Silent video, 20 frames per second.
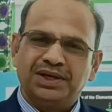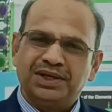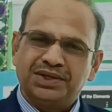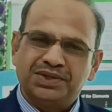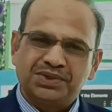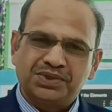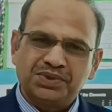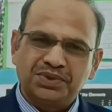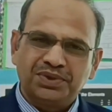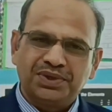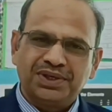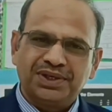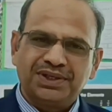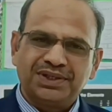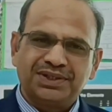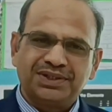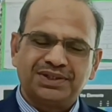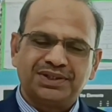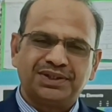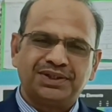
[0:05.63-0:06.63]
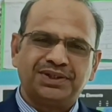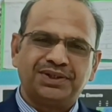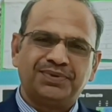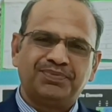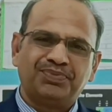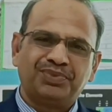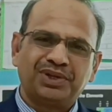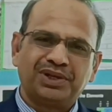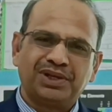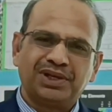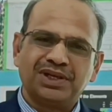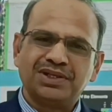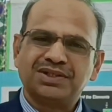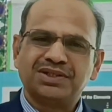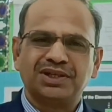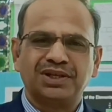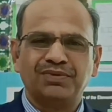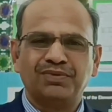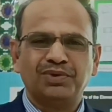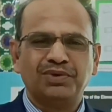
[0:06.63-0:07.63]
Dear students,
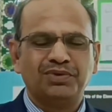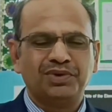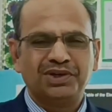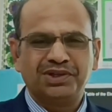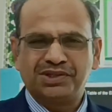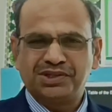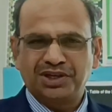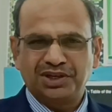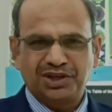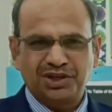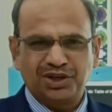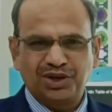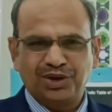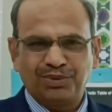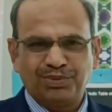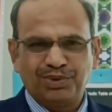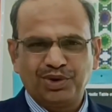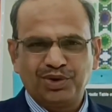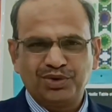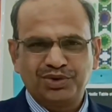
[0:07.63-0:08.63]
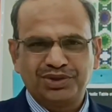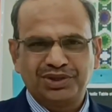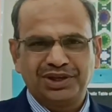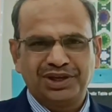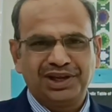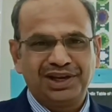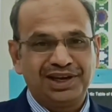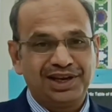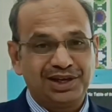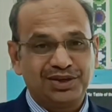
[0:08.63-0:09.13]
last time we were talking about the